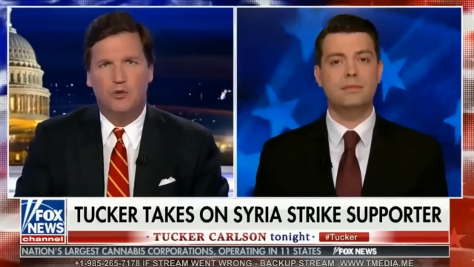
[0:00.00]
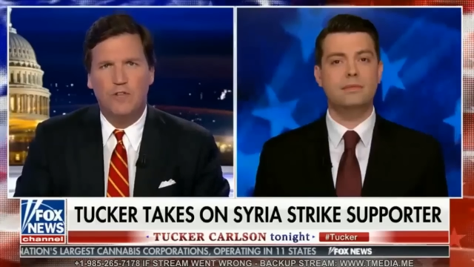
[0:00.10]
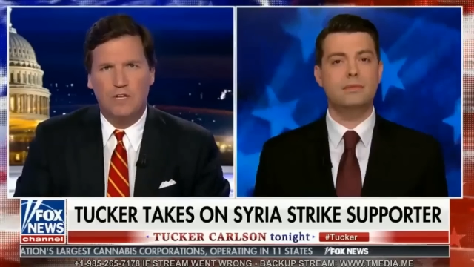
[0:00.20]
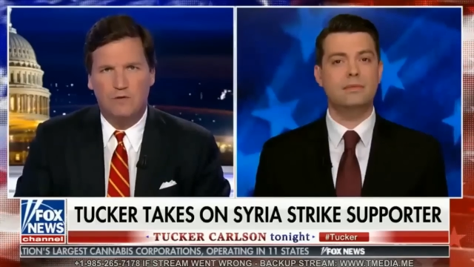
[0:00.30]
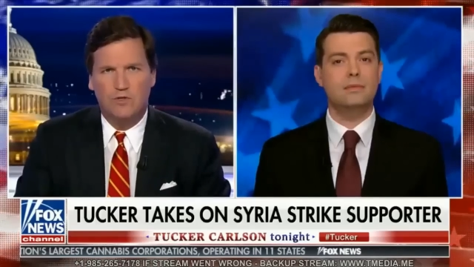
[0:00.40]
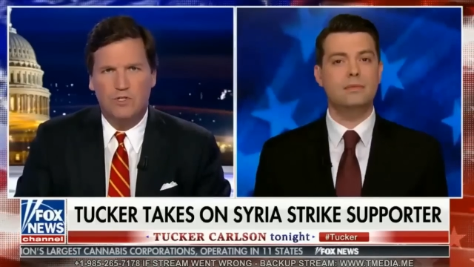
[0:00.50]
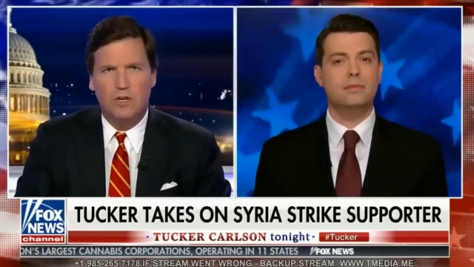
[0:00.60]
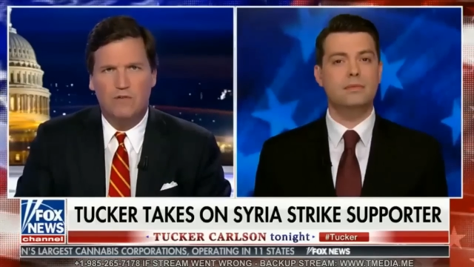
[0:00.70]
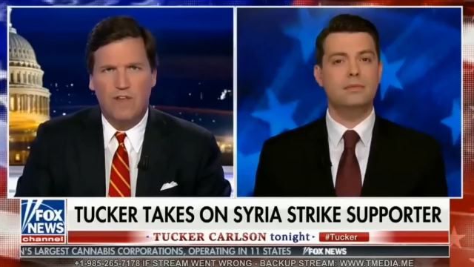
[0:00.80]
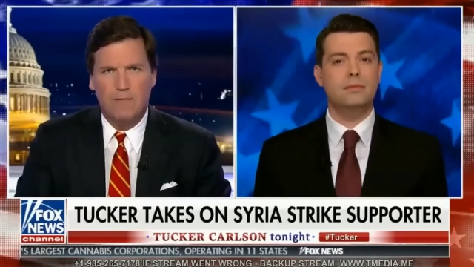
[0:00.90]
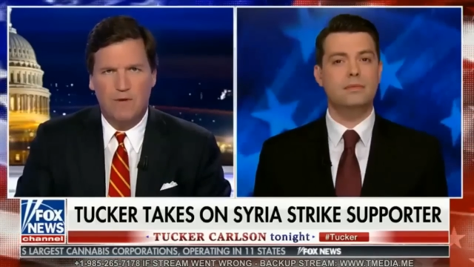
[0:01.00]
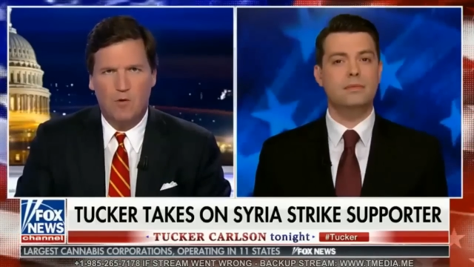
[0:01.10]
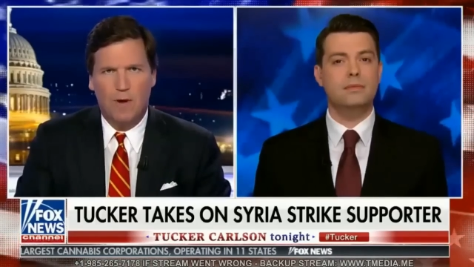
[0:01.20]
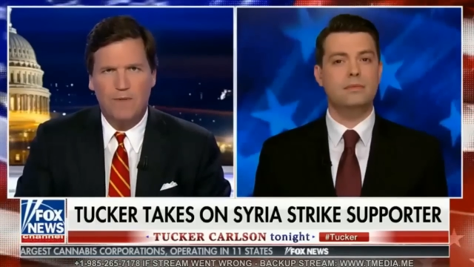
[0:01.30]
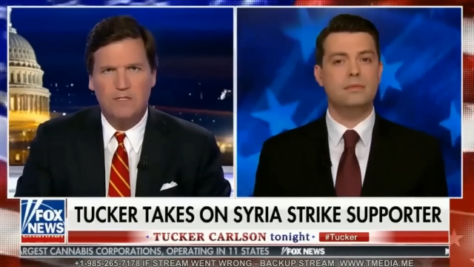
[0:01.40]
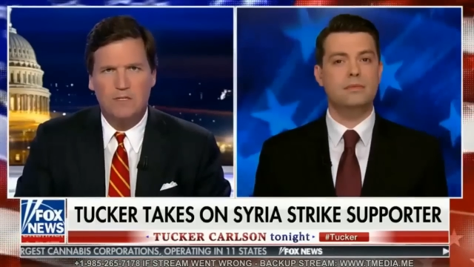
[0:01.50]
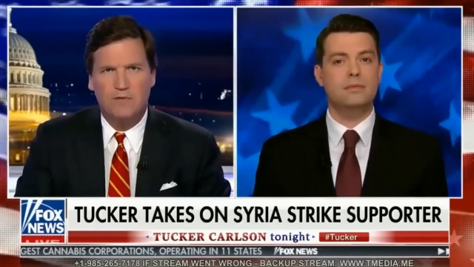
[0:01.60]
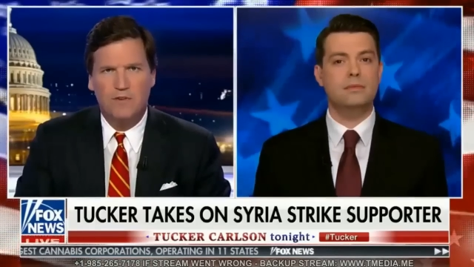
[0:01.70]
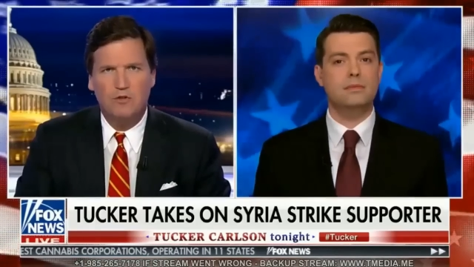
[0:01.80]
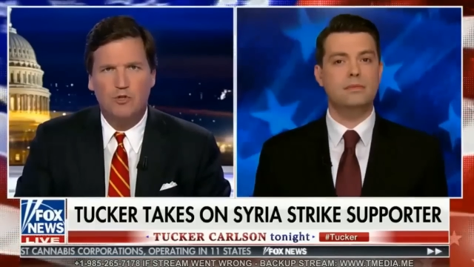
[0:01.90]
Speaker 1: the use of chemical weapons in
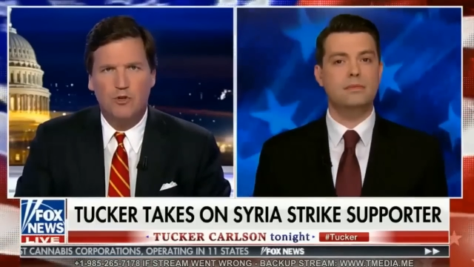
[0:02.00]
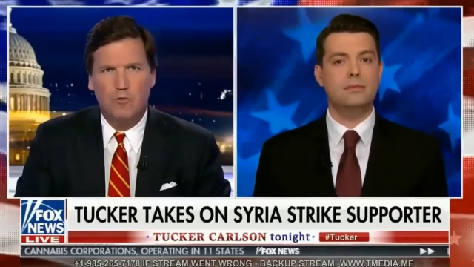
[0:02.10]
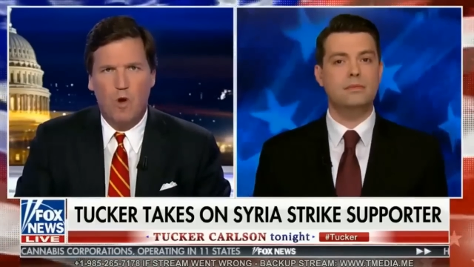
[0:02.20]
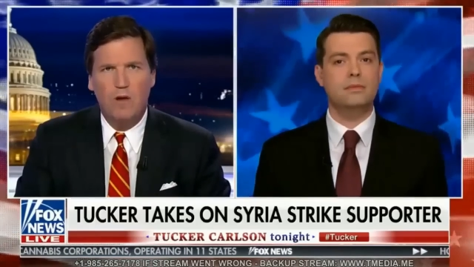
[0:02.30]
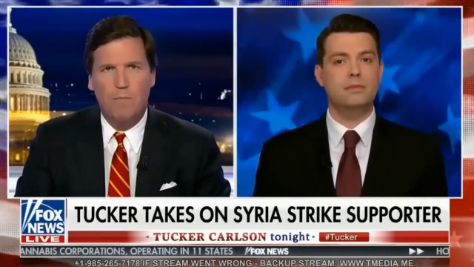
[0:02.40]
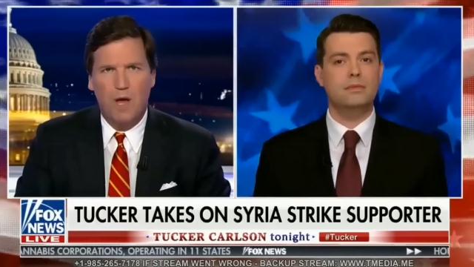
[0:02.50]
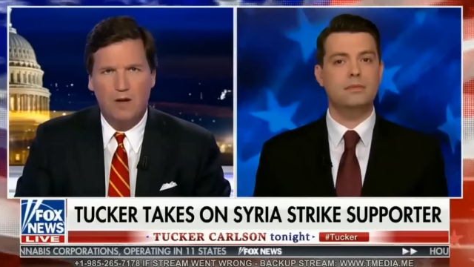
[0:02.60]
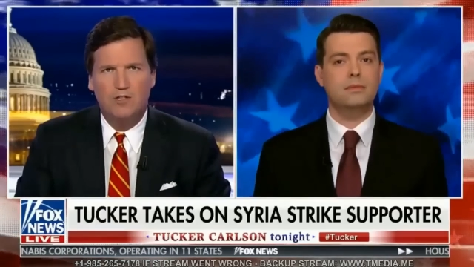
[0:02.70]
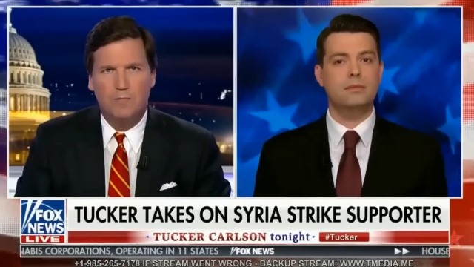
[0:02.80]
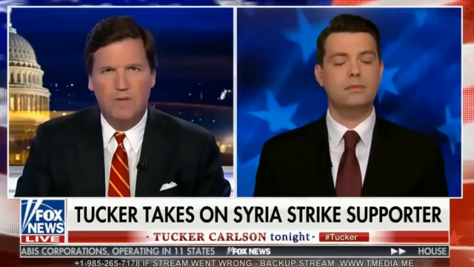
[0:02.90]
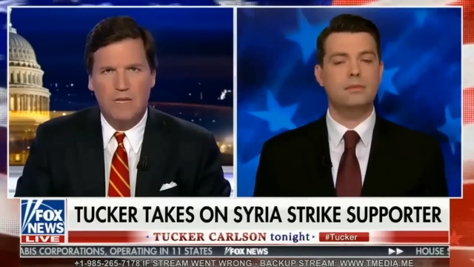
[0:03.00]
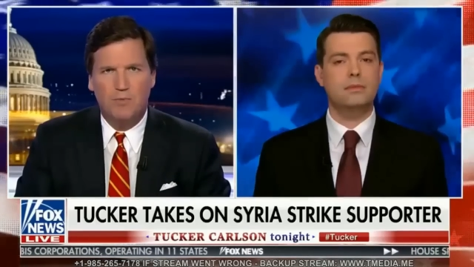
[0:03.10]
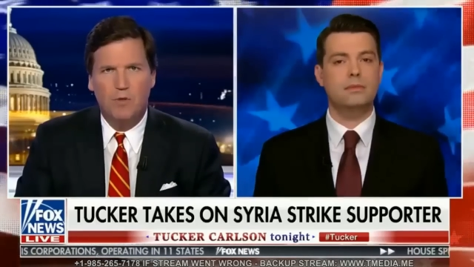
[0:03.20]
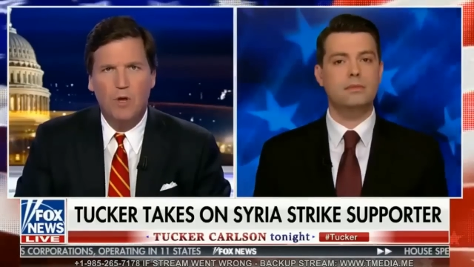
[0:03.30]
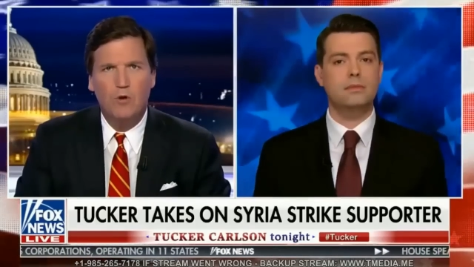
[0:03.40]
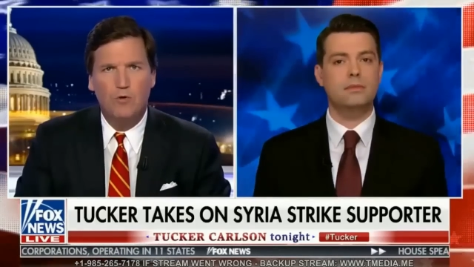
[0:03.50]
the future, you'd want to punish the people who